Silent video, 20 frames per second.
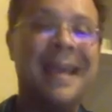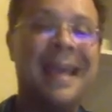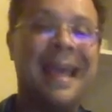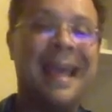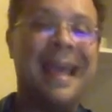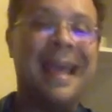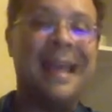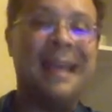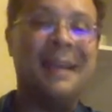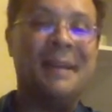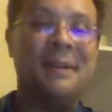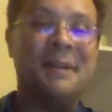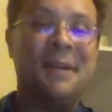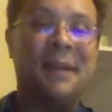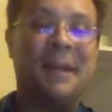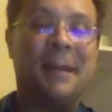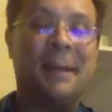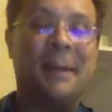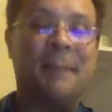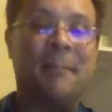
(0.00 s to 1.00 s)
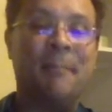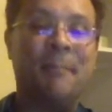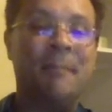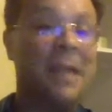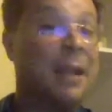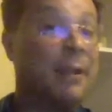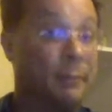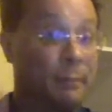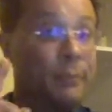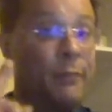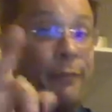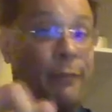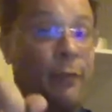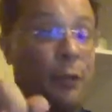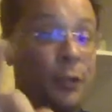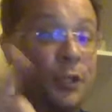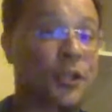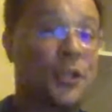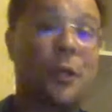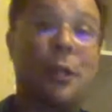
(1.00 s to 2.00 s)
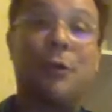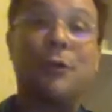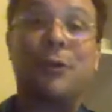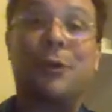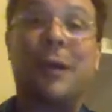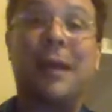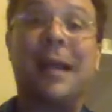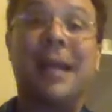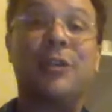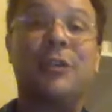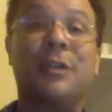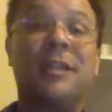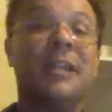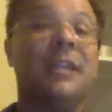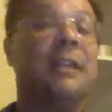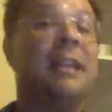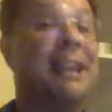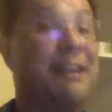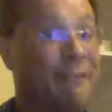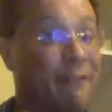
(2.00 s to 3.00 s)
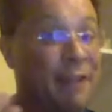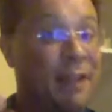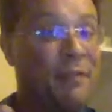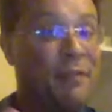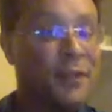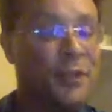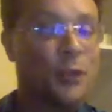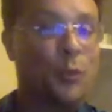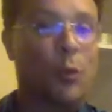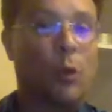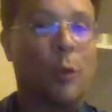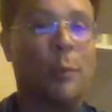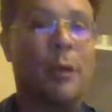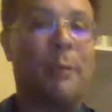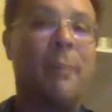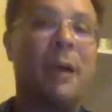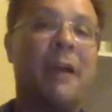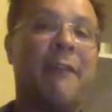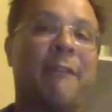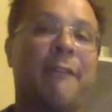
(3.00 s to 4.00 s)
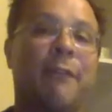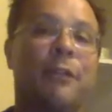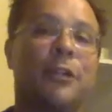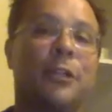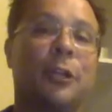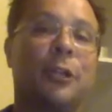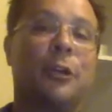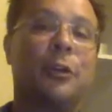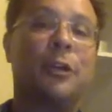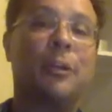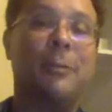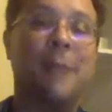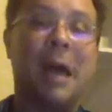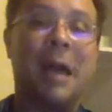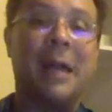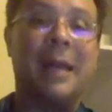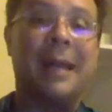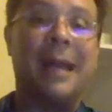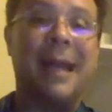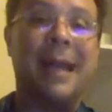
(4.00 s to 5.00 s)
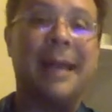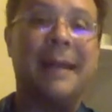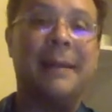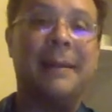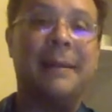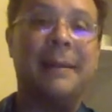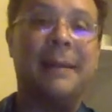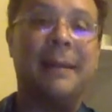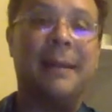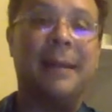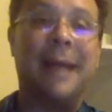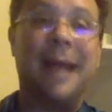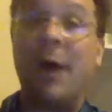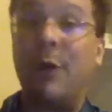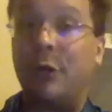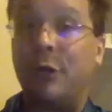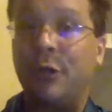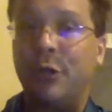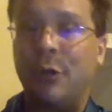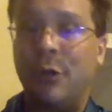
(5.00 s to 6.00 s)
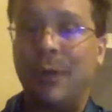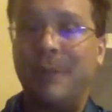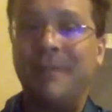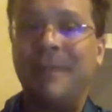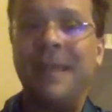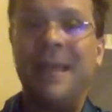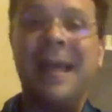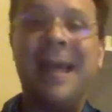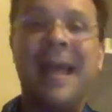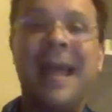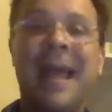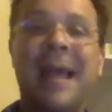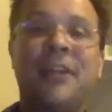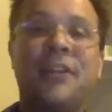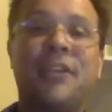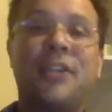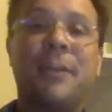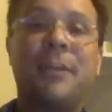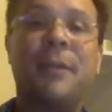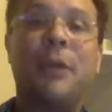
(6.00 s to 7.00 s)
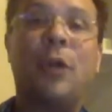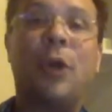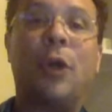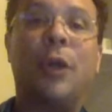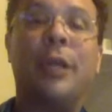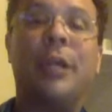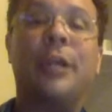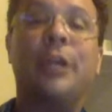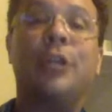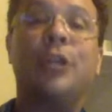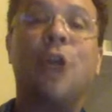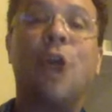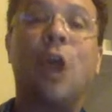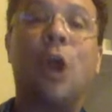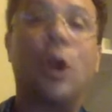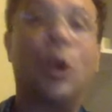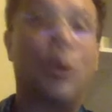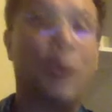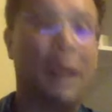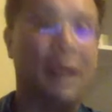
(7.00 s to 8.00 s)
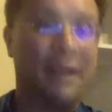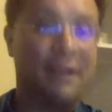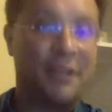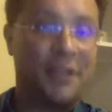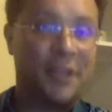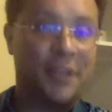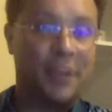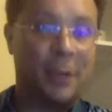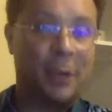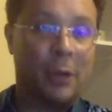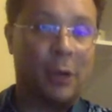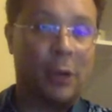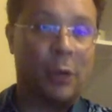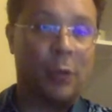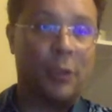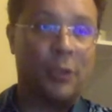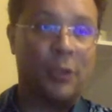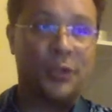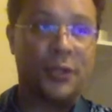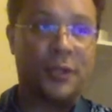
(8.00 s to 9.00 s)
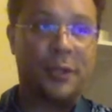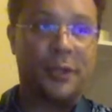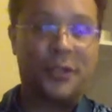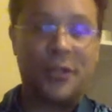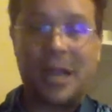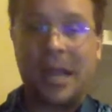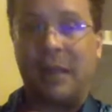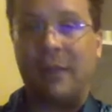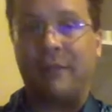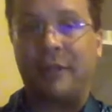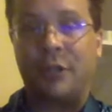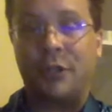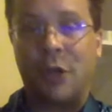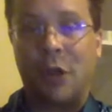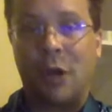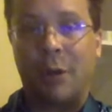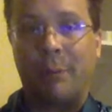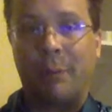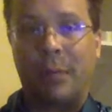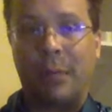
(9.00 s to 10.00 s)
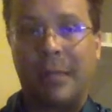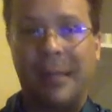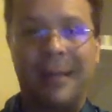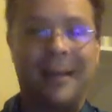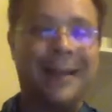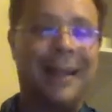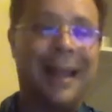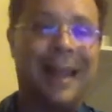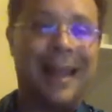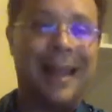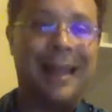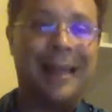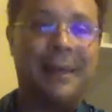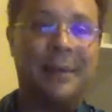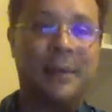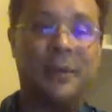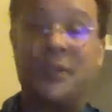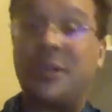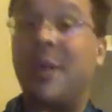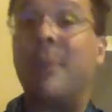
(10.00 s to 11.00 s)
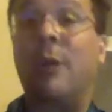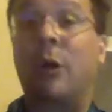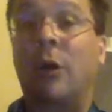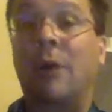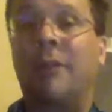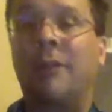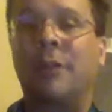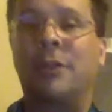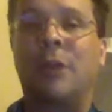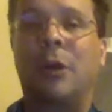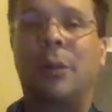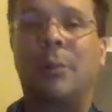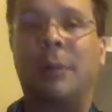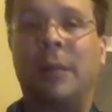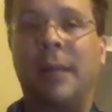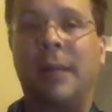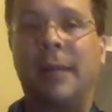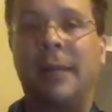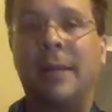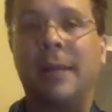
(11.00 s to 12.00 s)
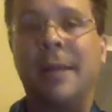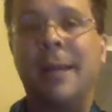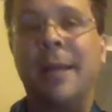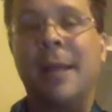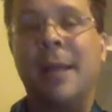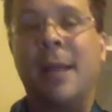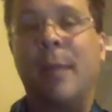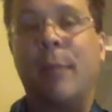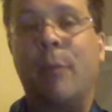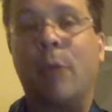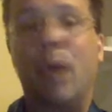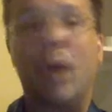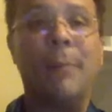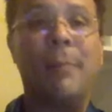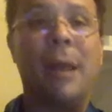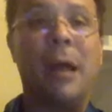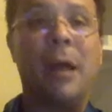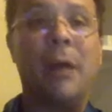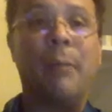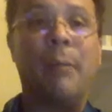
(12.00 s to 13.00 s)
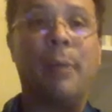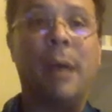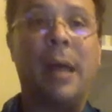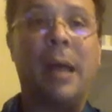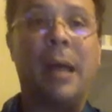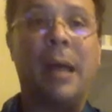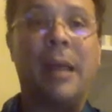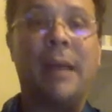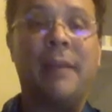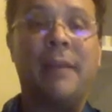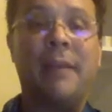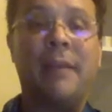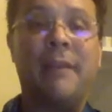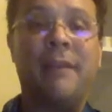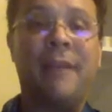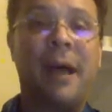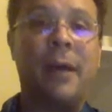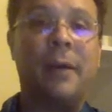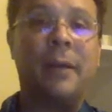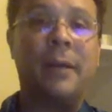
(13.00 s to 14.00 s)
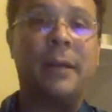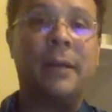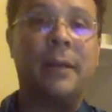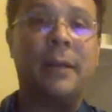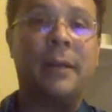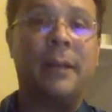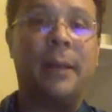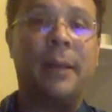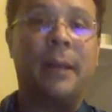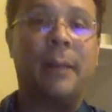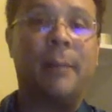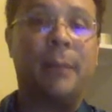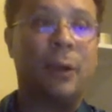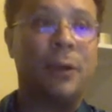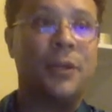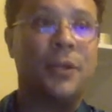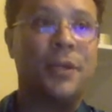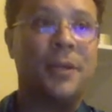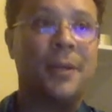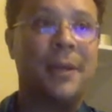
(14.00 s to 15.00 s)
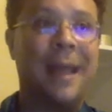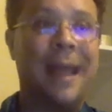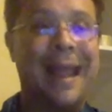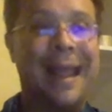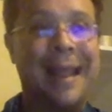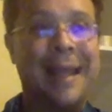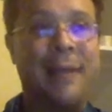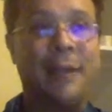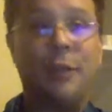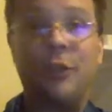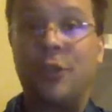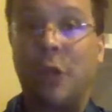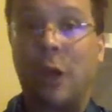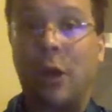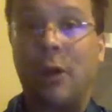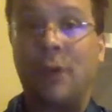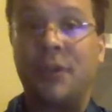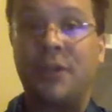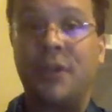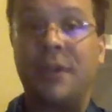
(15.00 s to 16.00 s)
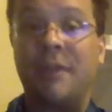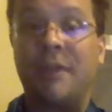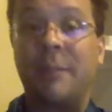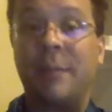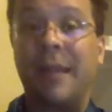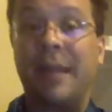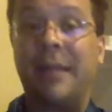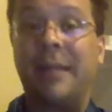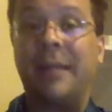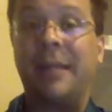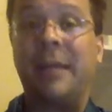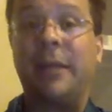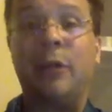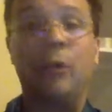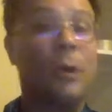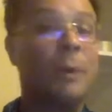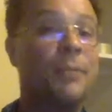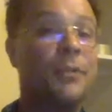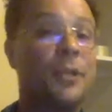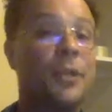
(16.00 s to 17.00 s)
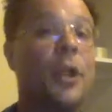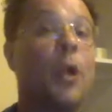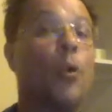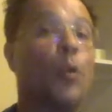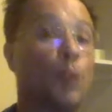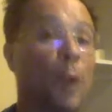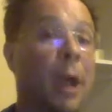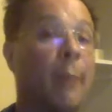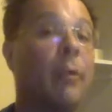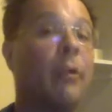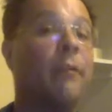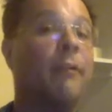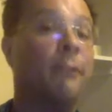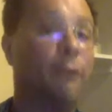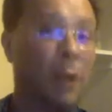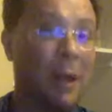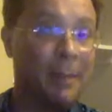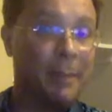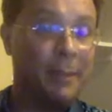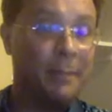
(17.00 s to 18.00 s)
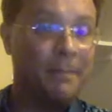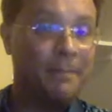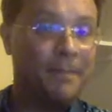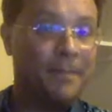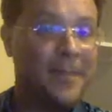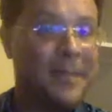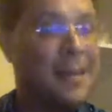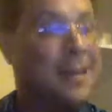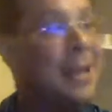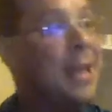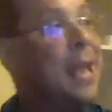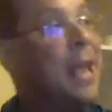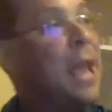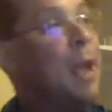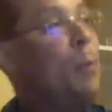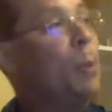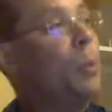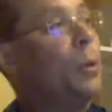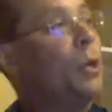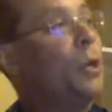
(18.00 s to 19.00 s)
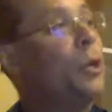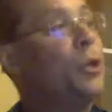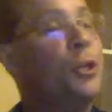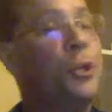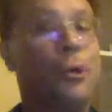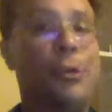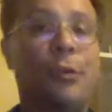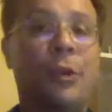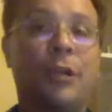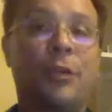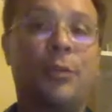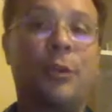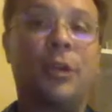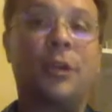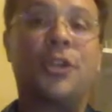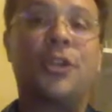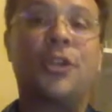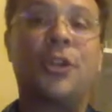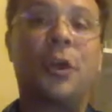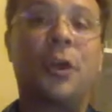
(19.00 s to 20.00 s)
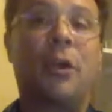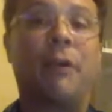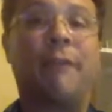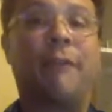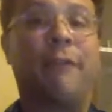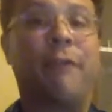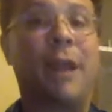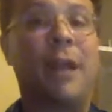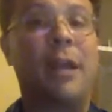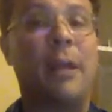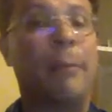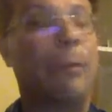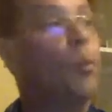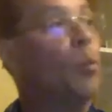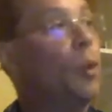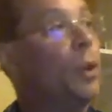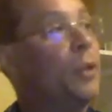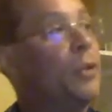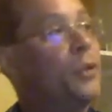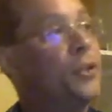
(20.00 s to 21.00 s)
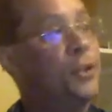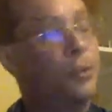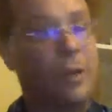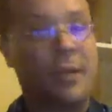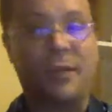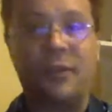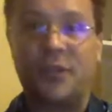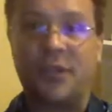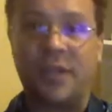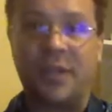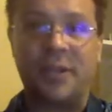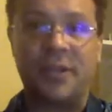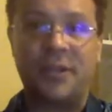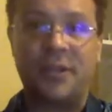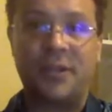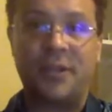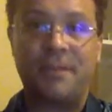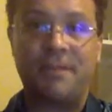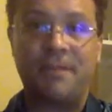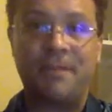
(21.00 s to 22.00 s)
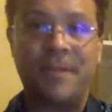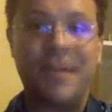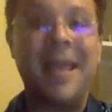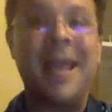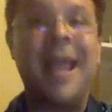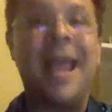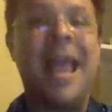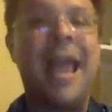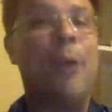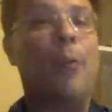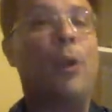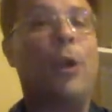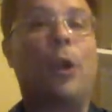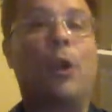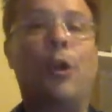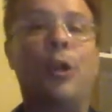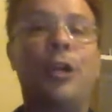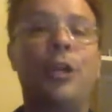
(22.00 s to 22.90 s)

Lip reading: And full disclosure, I actually didn't invent this warm-up. I first learned about it and how to do it at something called a guitar craft seminar, which is a style of guitar playing and seminar of guitar playing brought about by the founding person and guitarist of the band King Crimson, Robert Fripp. And what we're going to do is we're going to start on fret number 1, string 6, and we are going to